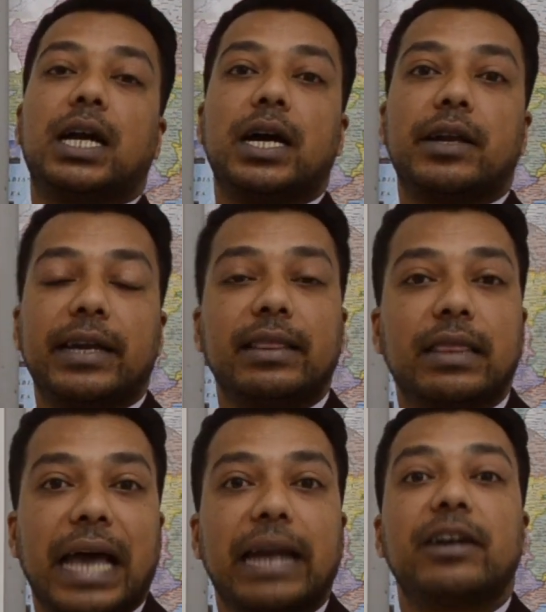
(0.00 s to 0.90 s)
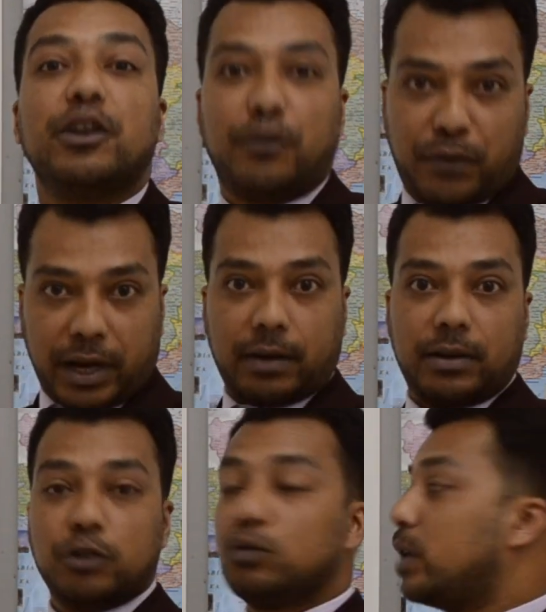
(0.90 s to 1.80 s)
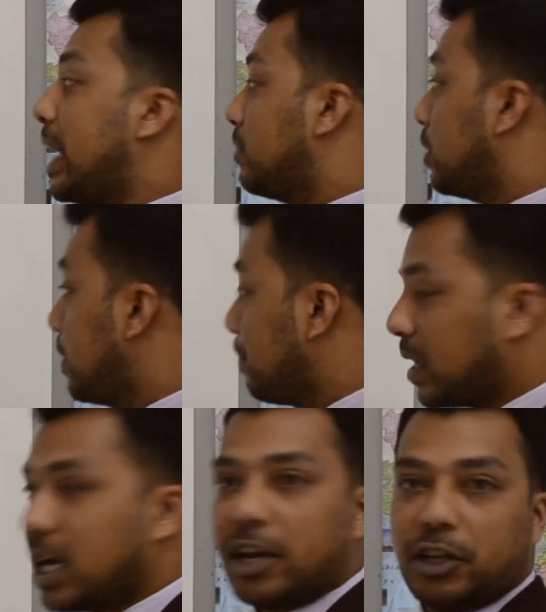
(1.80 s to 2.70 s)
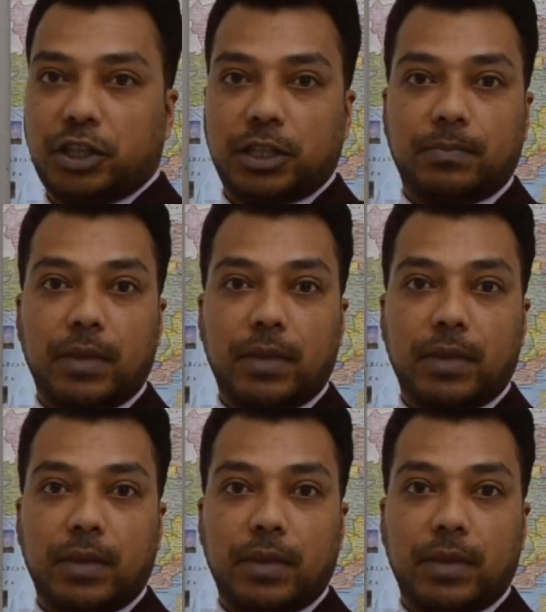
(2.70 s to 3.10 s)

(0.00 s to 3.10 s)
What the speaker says: correct that defect is known as a correction.